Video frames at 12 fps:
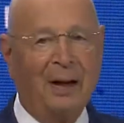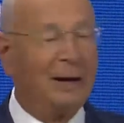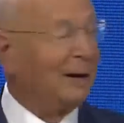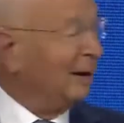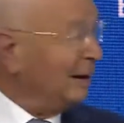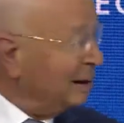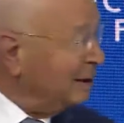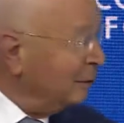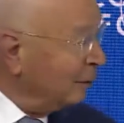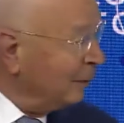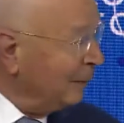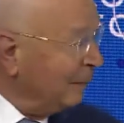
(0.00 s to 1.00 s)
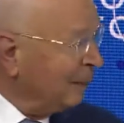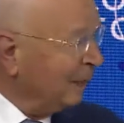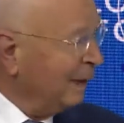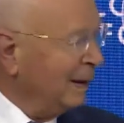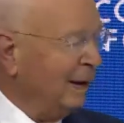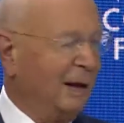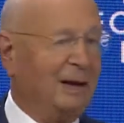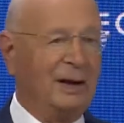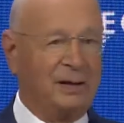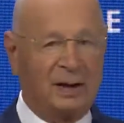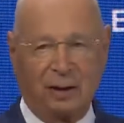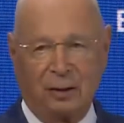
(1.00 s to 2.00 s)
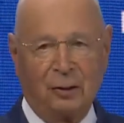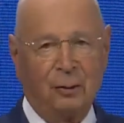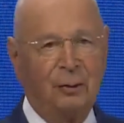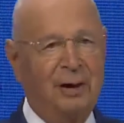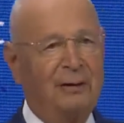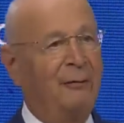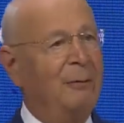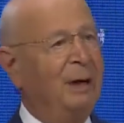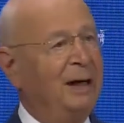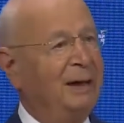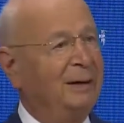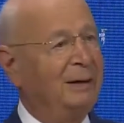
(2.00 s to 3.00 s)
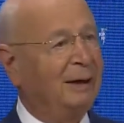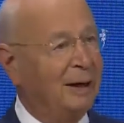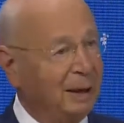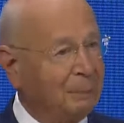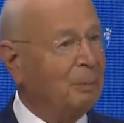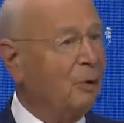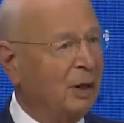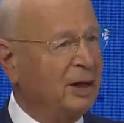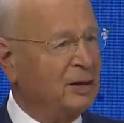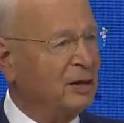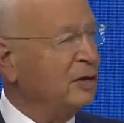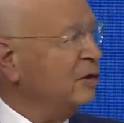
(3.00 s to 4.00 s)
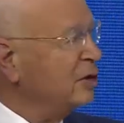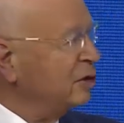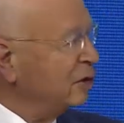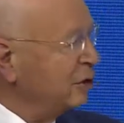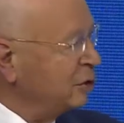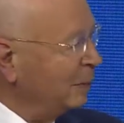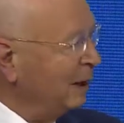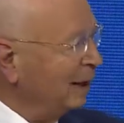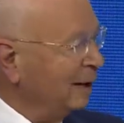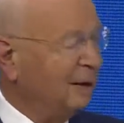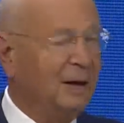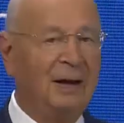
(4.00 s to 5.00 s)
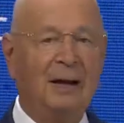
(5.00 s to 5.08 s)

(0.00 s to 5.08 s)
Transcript: greener, and I think you have made great progress in this respect.